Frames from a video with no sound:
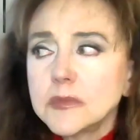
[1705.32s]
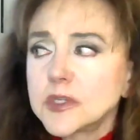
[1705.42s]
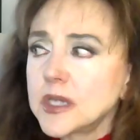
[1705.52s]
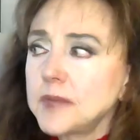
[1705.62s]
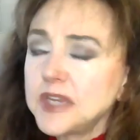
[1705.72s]

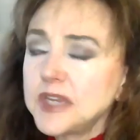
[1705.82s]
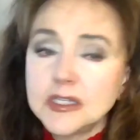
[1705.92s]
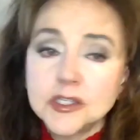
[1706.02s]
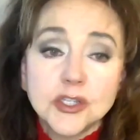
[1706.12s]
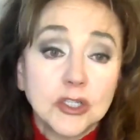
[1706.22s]
something
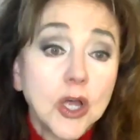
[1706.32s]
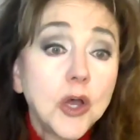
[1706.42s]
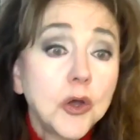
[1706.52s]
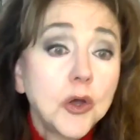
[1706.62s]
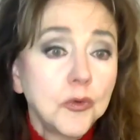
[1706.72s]
that's
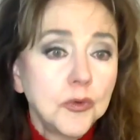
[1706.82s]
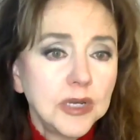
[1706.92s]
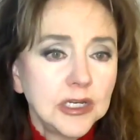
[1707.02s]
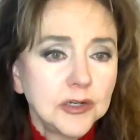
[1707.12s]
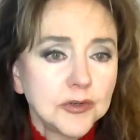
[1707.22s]
low
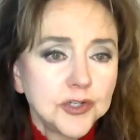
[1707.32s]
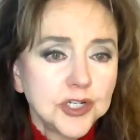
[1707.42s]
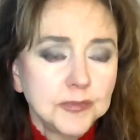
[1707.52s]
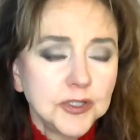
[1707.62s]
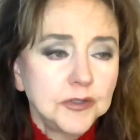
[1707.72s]

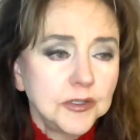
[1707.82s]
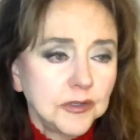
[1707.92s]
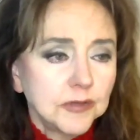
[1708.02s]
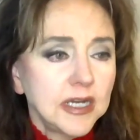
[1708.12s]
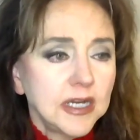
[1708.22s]
energy
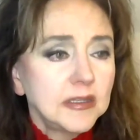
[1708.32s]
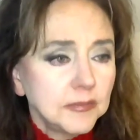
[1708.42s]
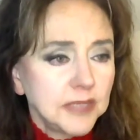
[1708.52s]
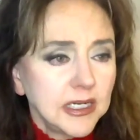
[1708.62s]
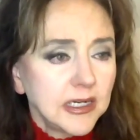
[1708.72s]
Bluetooth, right? The
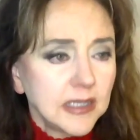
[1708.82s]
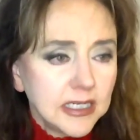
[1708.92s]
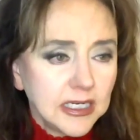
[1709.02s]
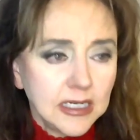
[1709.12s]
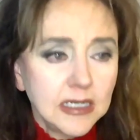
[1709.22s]

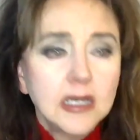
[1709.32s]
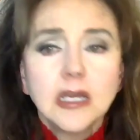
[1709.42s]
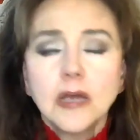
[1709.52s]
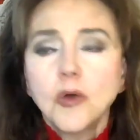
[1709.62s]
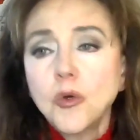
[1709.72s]
BLE
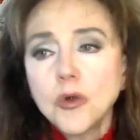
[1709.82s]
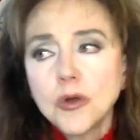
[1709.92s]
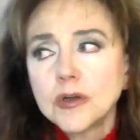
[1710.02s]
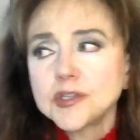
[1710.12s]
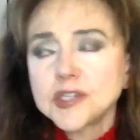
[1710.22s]

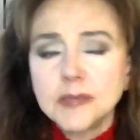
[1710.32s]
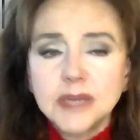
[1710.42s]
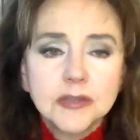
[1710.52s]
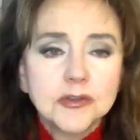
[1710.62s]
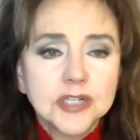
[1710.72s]
or some
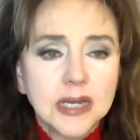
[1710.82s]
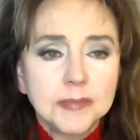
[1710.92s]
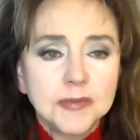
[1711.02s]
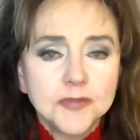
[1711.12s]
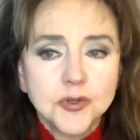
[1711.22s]
other type
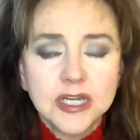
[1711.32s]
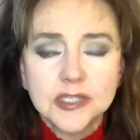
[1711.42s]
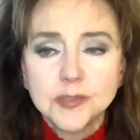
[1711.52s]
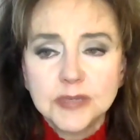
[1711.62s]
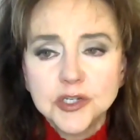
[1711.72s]
of
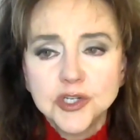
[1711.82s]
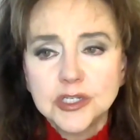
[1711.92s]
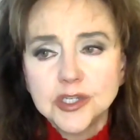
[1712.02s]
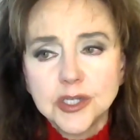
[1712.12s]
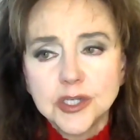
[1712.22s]

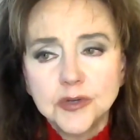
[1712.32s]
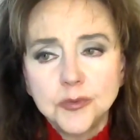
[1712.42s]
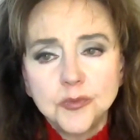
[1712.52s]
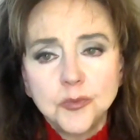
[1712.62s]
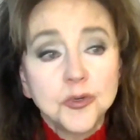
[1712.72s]
transmission. So
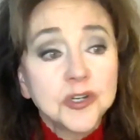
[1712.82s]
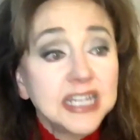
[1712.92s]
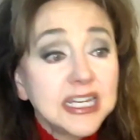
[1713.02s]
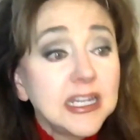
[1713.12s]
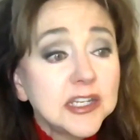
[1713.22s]
we're
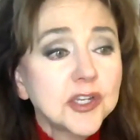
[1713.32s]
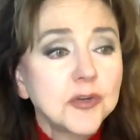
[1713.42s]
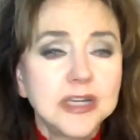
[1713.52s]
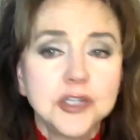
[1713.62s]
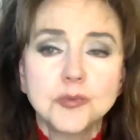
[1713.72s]
getting so
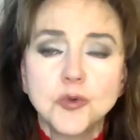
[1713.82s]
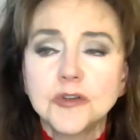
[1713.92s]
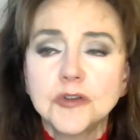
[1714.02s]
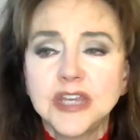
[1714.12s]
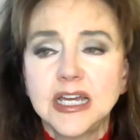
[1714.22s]
much more
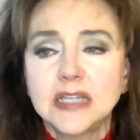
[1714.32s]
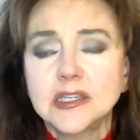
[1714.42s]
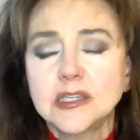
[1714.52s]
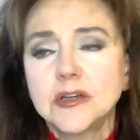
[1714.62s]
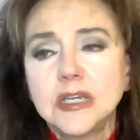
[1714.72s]
of that.
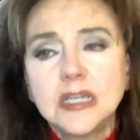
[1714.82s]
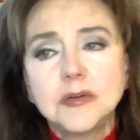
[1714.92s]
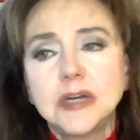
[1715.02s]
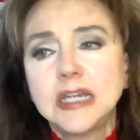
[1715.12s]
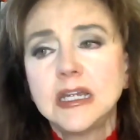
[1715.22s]
So
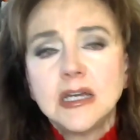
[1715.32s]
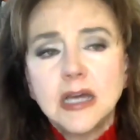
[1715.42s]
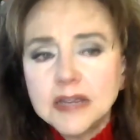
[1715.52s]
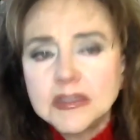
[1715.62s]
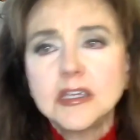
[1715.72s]
anyway,
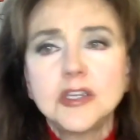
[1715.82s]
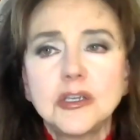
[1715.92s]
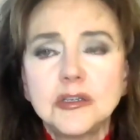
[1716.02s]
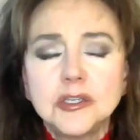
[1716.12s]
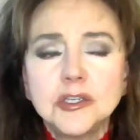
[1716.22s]
I think
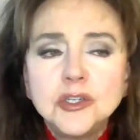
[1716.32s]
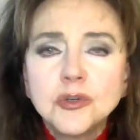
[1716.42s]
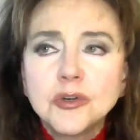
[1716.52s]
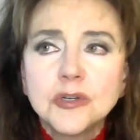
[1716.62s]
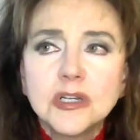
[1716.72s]

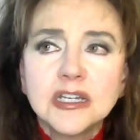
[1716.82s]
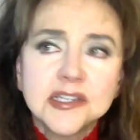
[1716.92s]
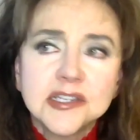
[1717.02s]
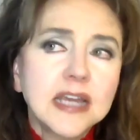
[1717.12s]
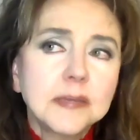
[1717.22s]
your
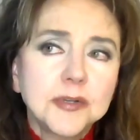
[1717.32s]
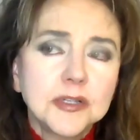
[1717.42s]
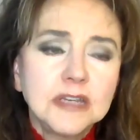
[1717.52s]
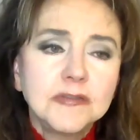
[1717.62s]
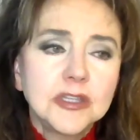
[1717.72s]
example,
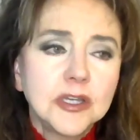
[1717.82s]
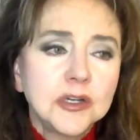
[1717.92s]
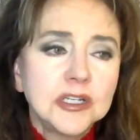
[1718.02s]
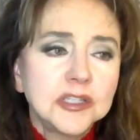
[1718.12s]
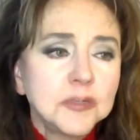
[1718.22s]
even though
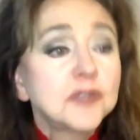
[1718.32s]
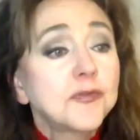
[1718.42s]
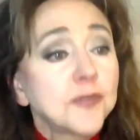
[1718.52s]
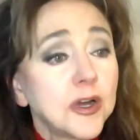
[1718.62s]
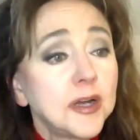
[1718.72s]
it was
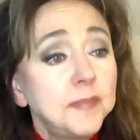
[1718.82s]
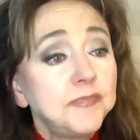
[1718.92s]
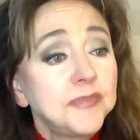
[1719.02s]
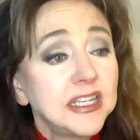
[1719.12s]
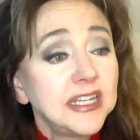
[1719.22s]
from
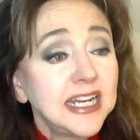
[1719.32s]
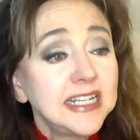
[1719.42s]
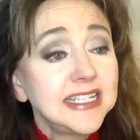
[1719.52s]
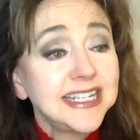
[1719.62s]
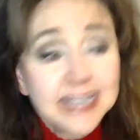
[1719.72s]
the
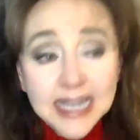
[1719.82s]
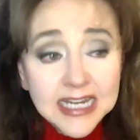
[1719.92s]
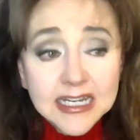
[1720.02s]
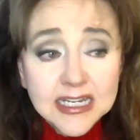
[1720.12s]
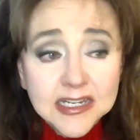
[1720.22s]

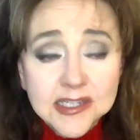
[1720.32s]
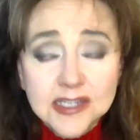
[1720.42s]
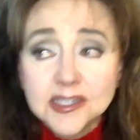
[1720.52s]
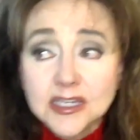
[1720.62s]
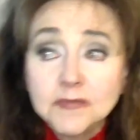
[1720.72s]
1980s,
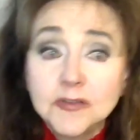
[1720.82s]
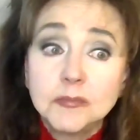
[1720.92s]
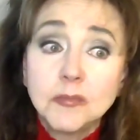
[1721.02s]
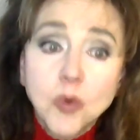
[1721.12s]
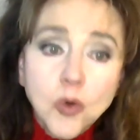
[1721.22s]
it's even
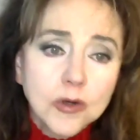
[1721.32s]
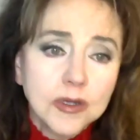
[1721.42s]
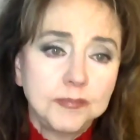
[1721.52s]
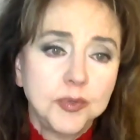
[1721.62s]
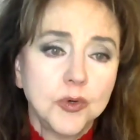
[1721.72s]
more
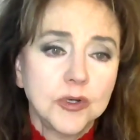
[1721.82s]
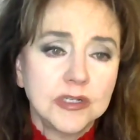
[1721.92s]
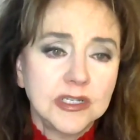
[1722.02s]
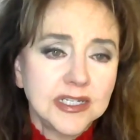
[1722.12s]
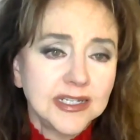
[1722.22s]

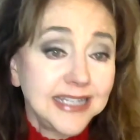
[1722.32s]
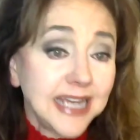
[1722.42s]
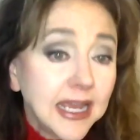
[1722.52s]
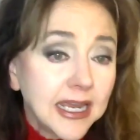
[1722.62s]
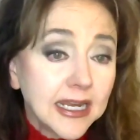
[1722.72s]
important
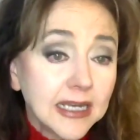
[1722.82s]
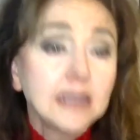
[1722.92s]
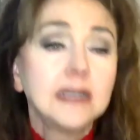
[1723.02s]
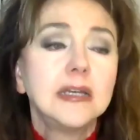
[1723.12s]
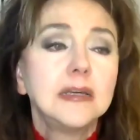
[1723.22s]
today
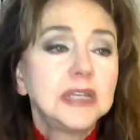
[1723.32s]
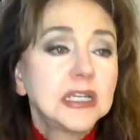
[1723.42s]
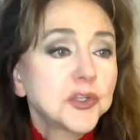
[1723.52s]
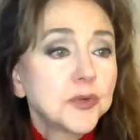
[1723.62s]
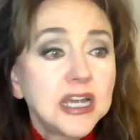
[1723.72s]

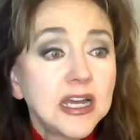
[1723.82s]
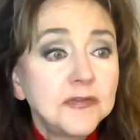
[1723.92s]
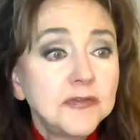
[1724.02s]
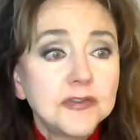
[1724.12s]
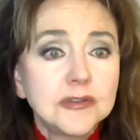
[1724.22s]
because we
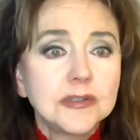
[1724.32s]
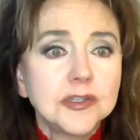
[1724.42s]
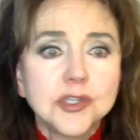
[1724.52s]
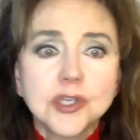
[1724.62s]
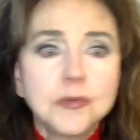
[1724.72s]
have
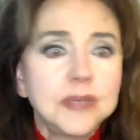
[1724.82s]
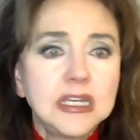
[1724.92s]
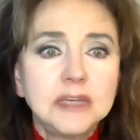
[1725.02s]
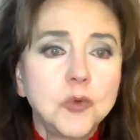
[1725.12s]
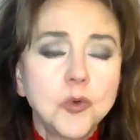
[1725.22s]
so
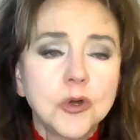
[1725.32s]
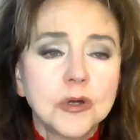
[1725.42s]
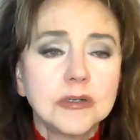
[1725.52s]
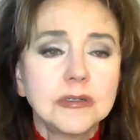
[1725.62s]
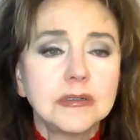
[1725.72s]
many
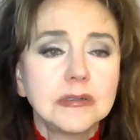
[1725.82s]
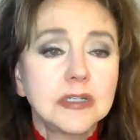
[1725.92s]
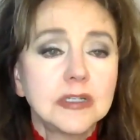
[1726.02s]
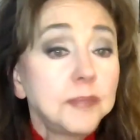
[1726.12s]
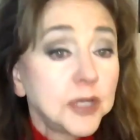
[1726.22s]
more
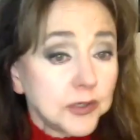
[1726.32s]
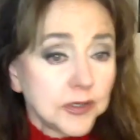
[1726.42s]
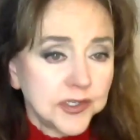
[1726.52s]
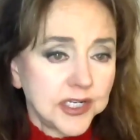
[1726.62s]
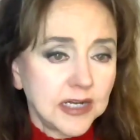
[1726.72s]

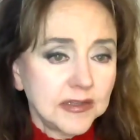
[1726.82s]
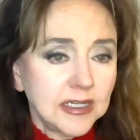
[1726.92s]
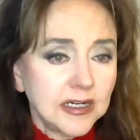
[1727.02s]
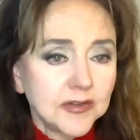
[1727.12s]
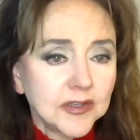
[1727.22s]
computers out
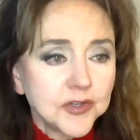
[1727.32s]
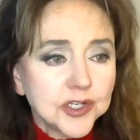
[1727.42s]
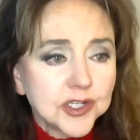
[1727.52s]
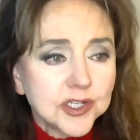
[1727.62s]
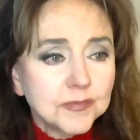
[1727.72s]
there. They're
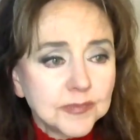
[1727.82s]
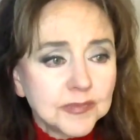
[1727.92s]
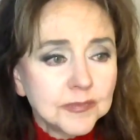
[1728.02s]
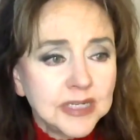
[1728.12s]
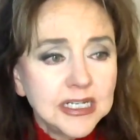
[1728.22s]
just
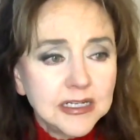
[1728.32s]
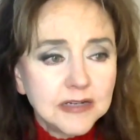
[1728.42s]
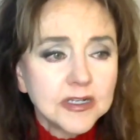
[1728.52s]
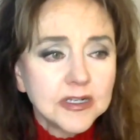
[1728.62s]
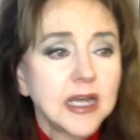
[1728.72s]
many
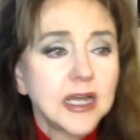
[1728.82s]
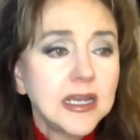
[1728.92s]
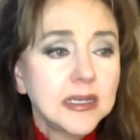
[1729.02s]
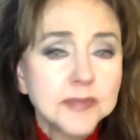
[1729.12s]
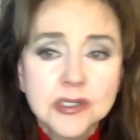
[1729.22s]
different
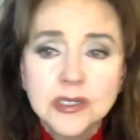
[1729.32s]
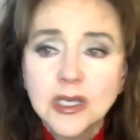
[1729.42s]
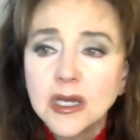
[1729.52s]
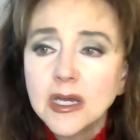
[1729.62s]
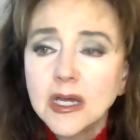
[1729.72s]
types.
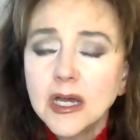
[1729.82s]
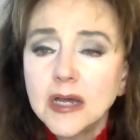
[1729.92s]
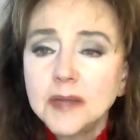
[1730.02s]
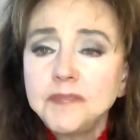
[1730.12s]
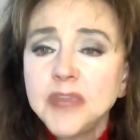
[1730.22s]

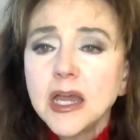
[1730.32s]
Um,